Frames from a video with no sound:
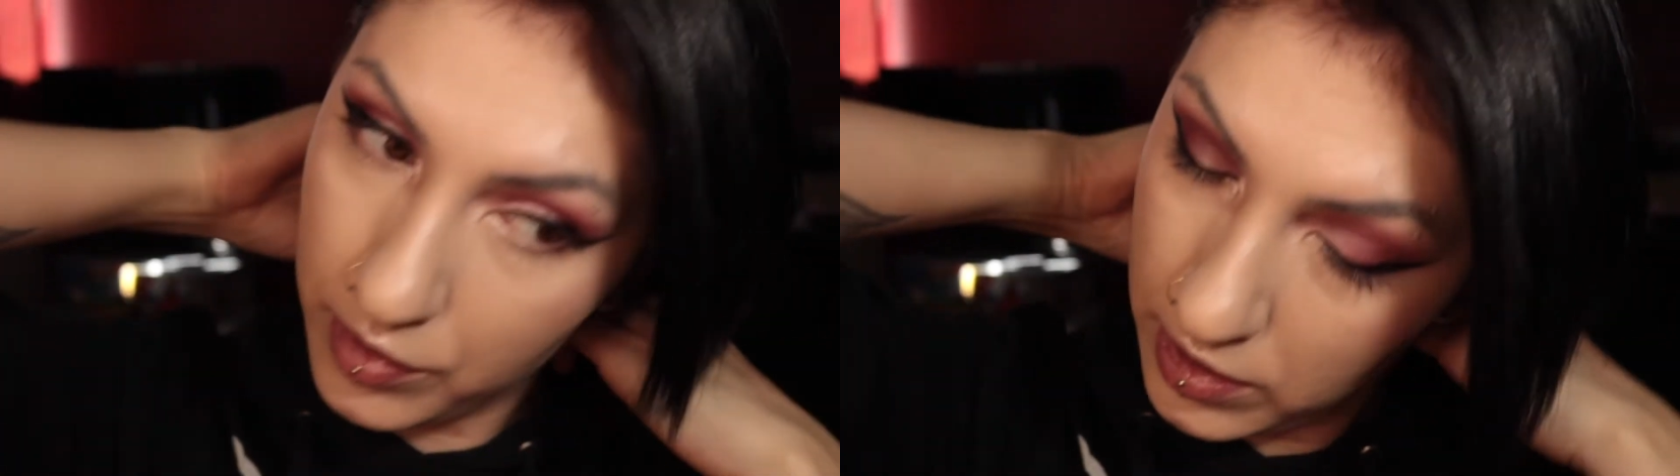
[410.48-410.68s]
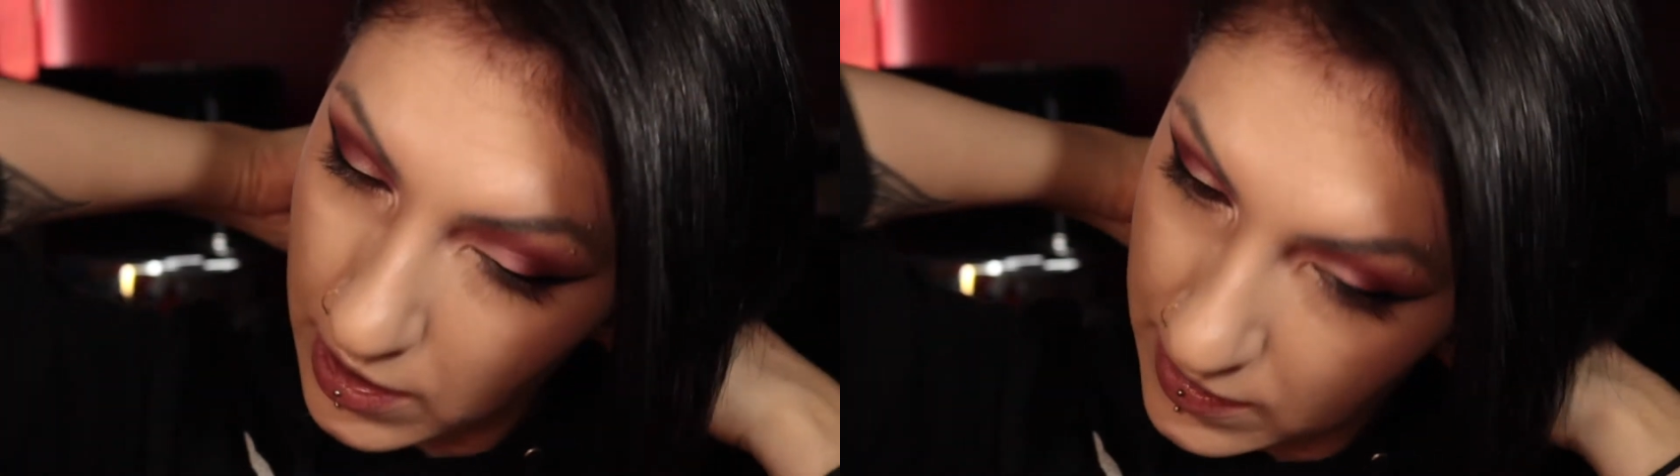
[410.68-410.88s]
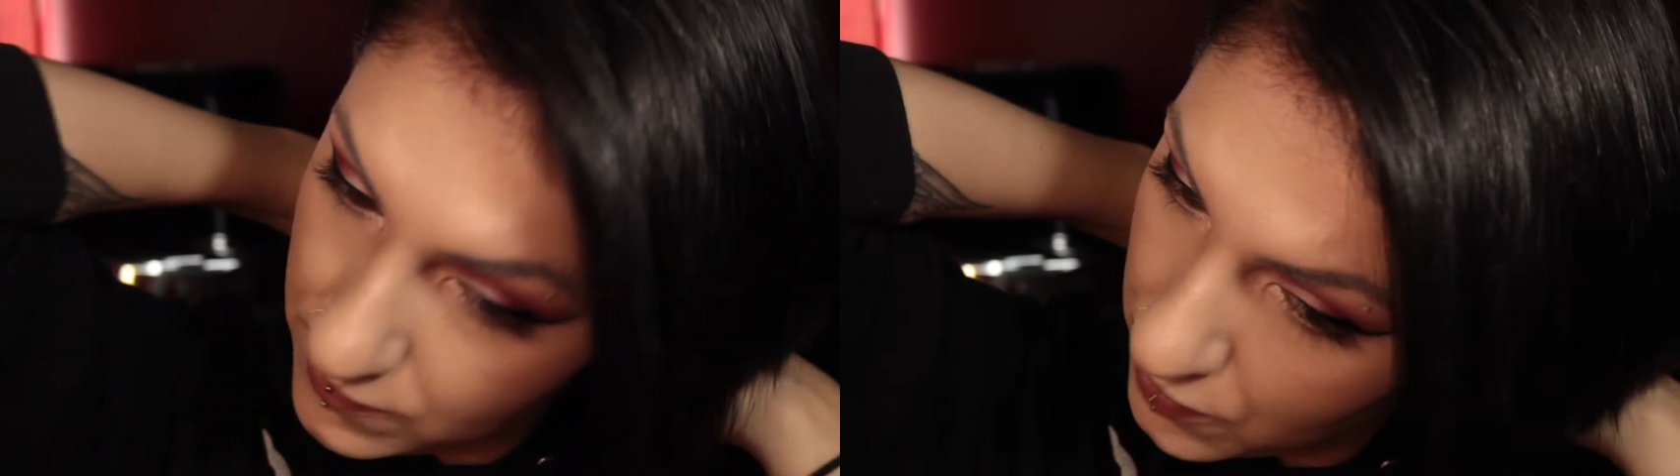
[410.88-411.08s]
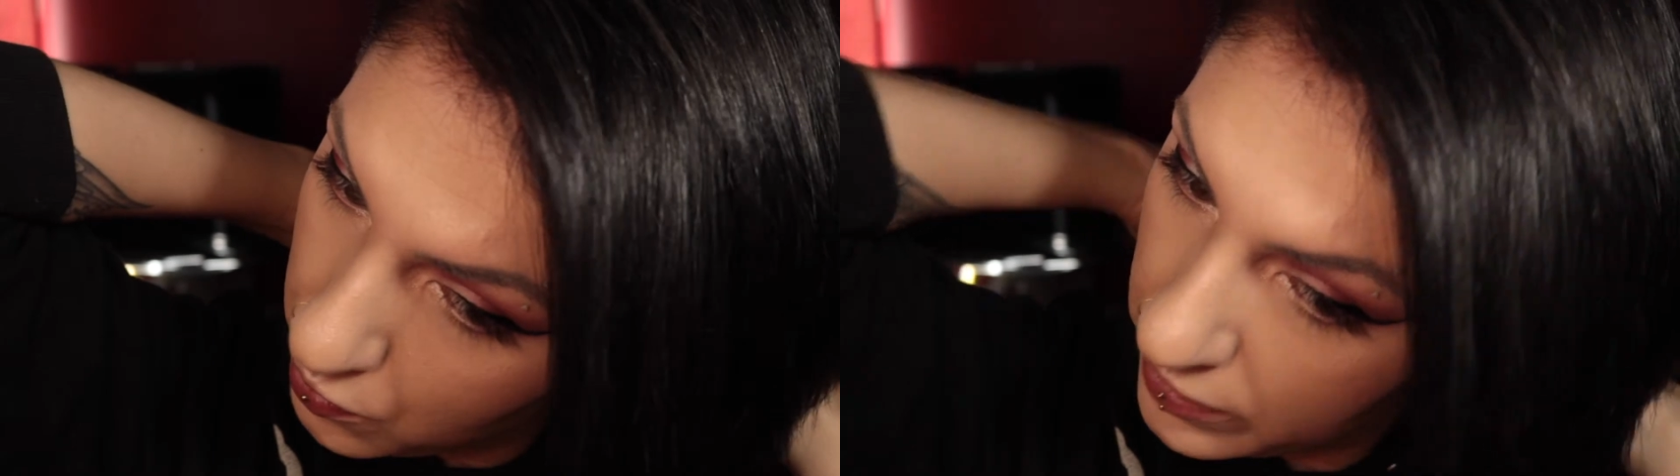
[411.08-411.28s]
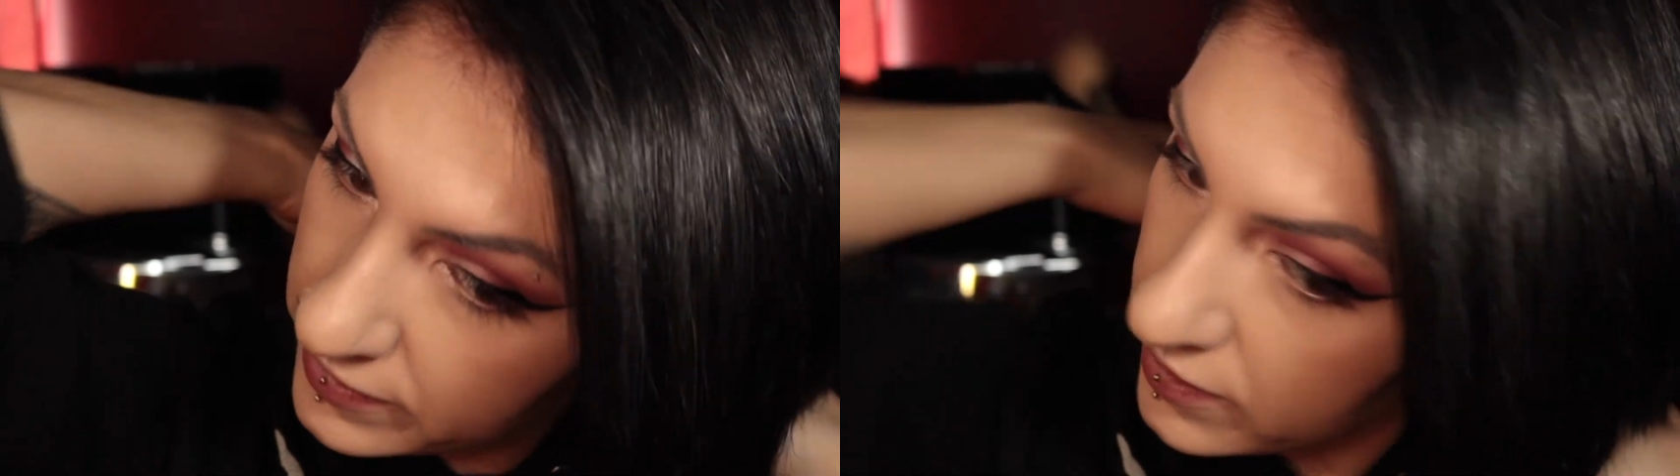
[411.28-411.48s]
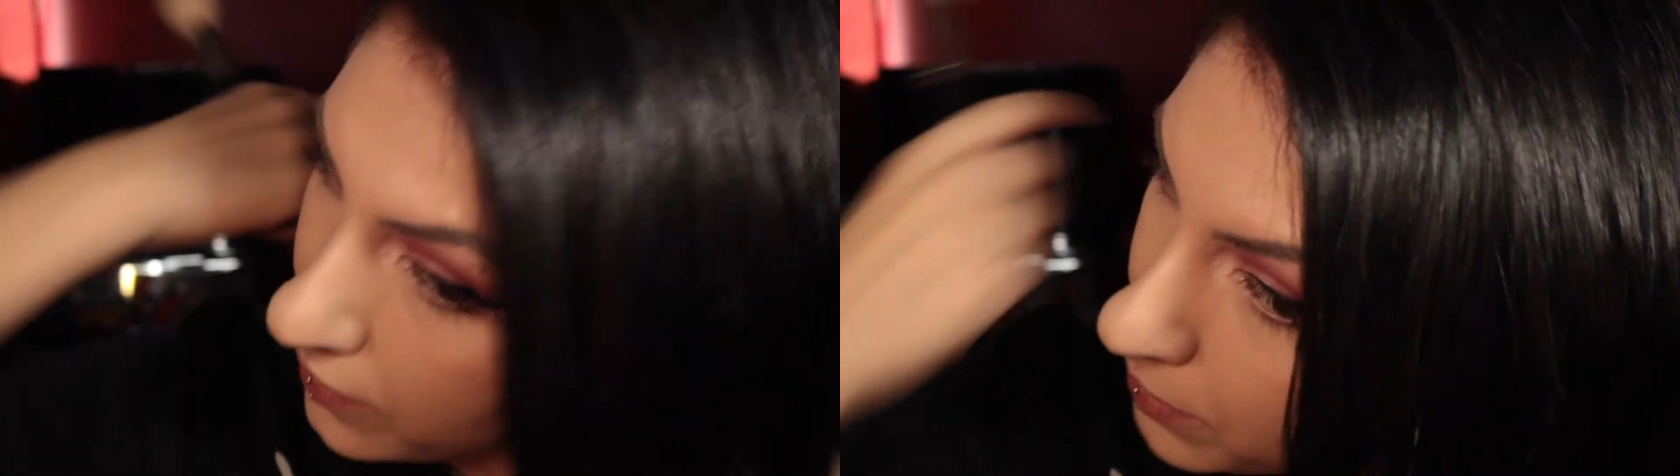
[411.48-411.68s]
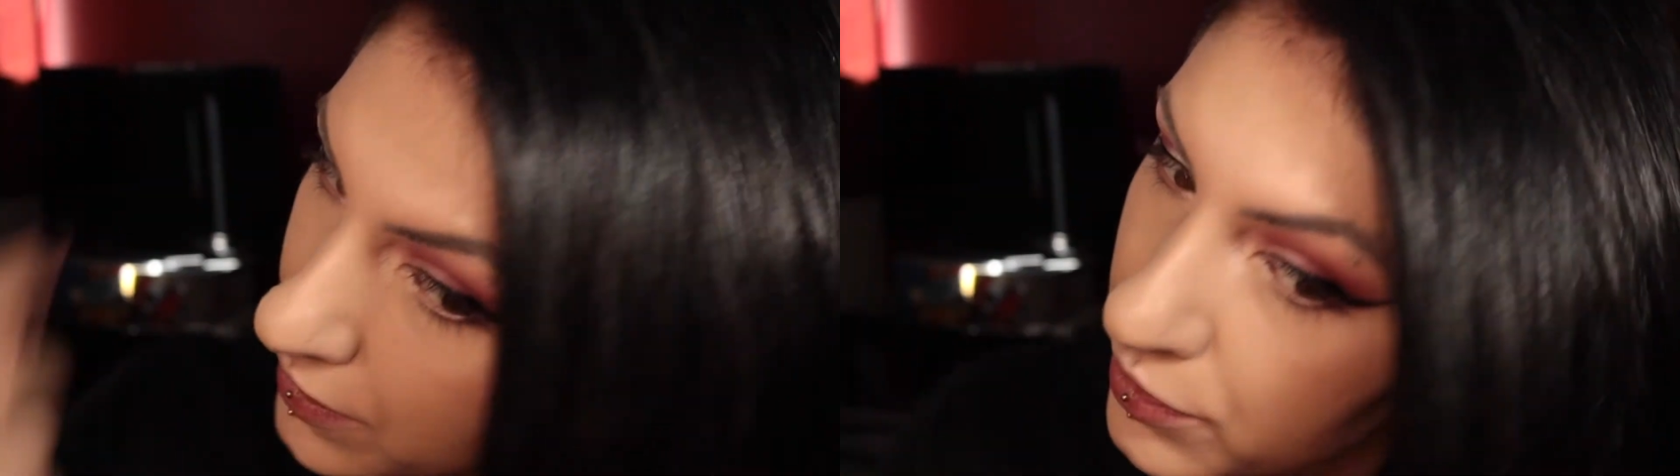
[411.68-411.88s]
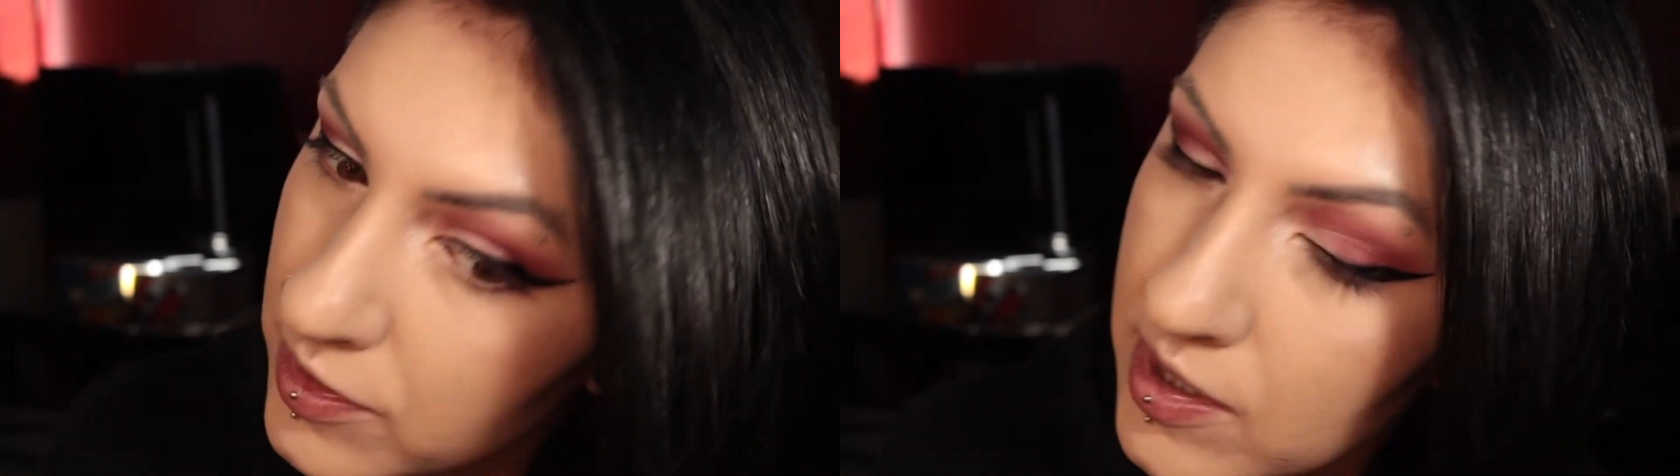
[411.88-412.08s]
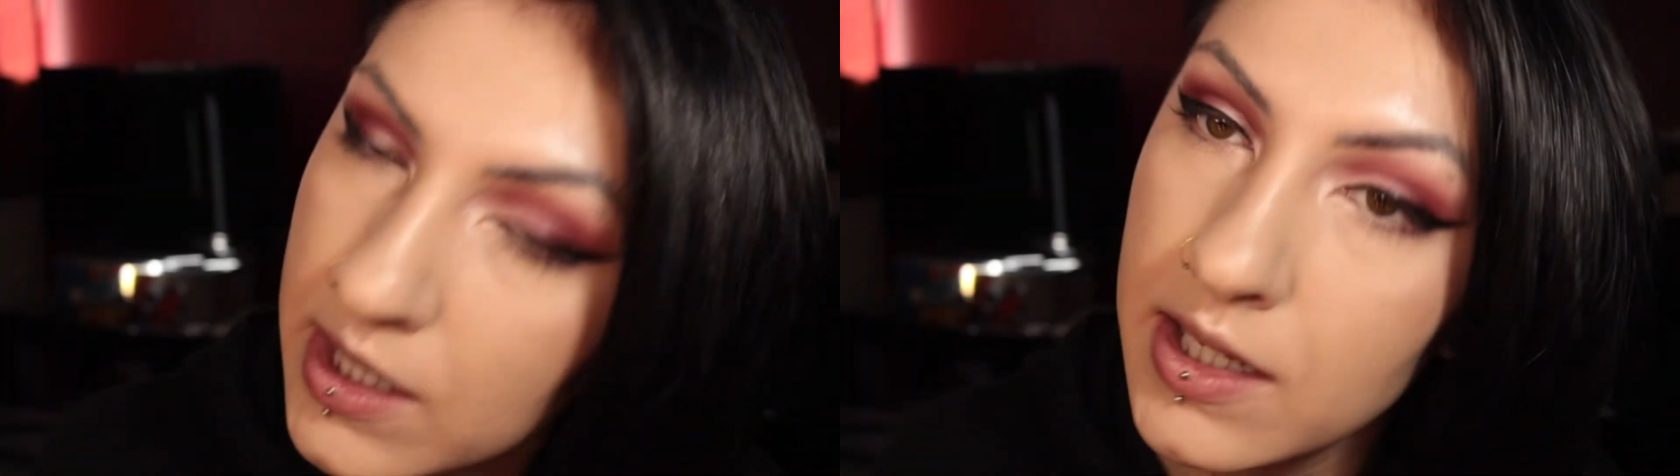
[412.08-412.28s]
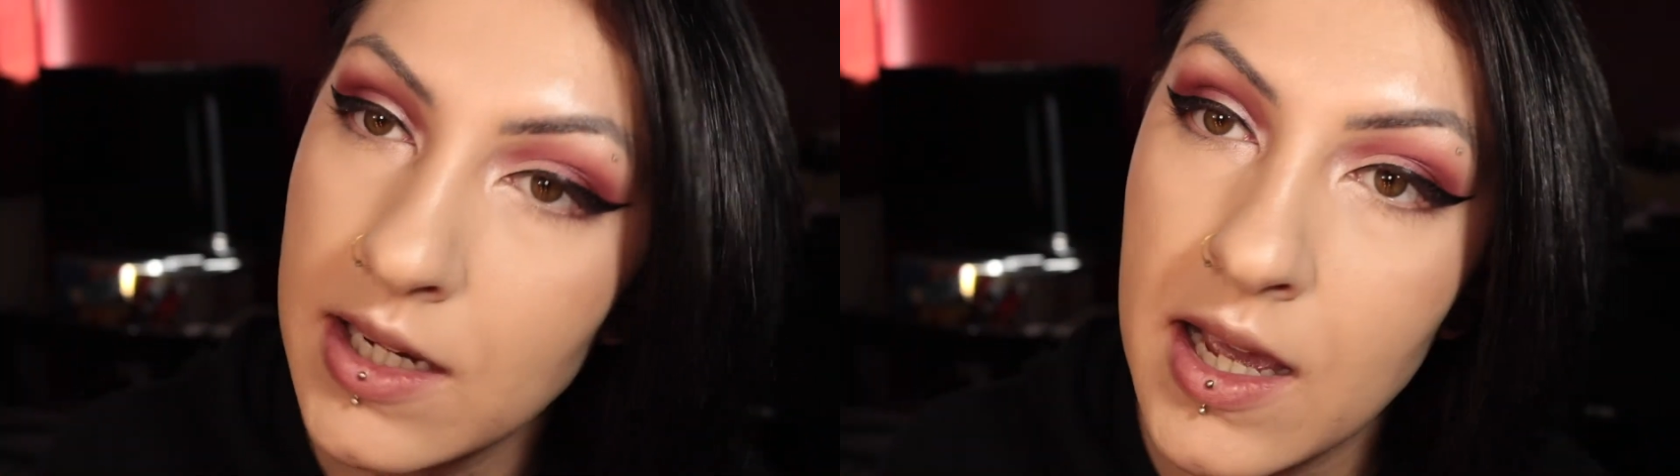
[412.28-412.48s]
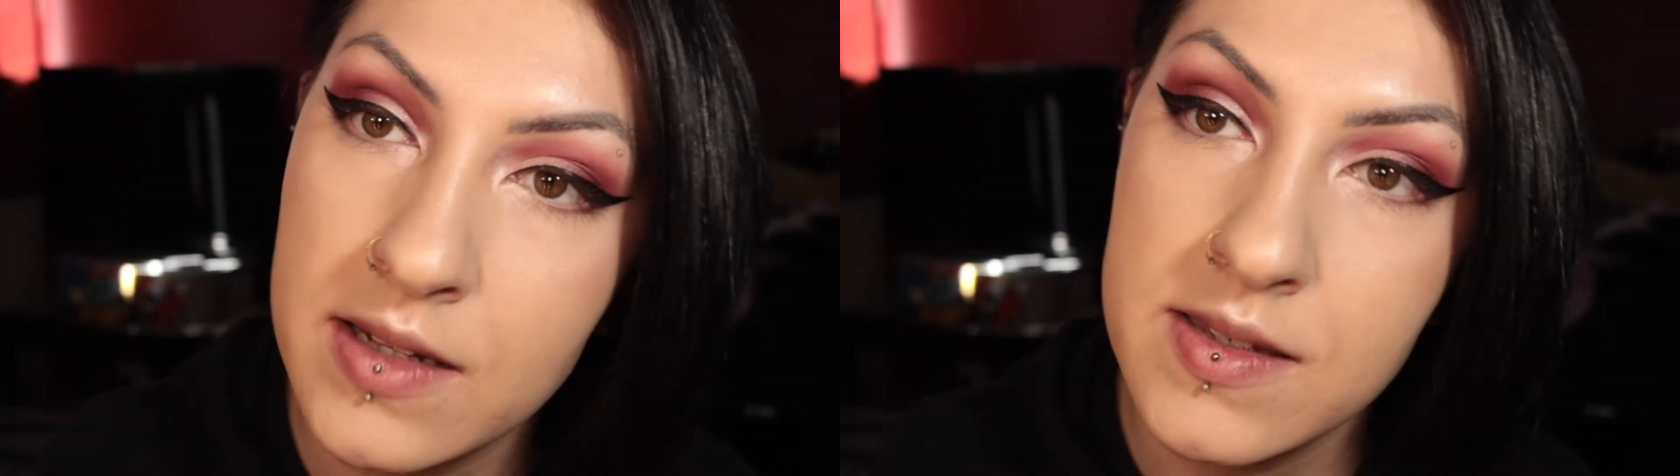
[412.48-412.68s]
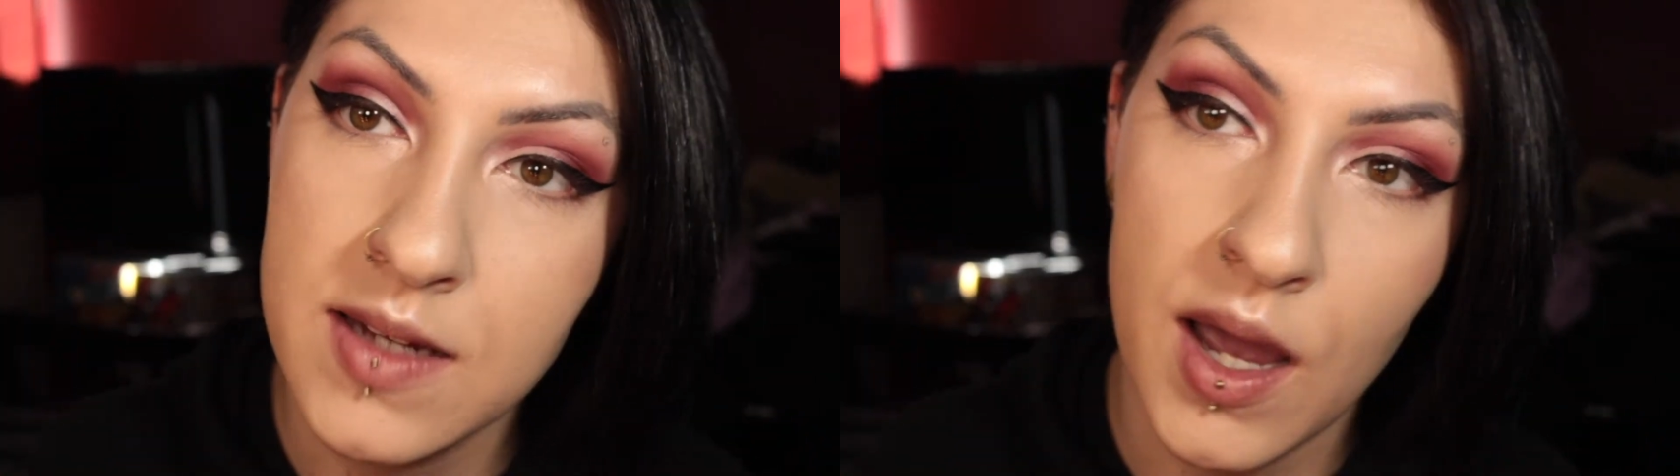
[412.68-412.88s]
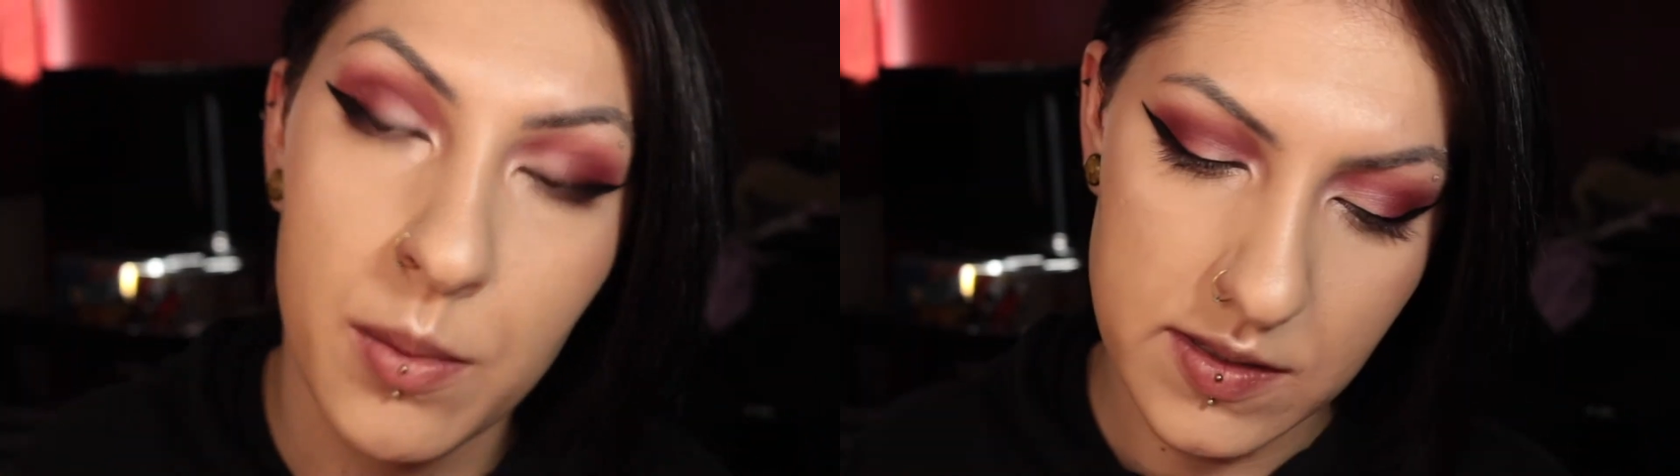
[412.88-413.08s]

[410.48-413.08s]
for the last few weeks here. I've been using it nonstop.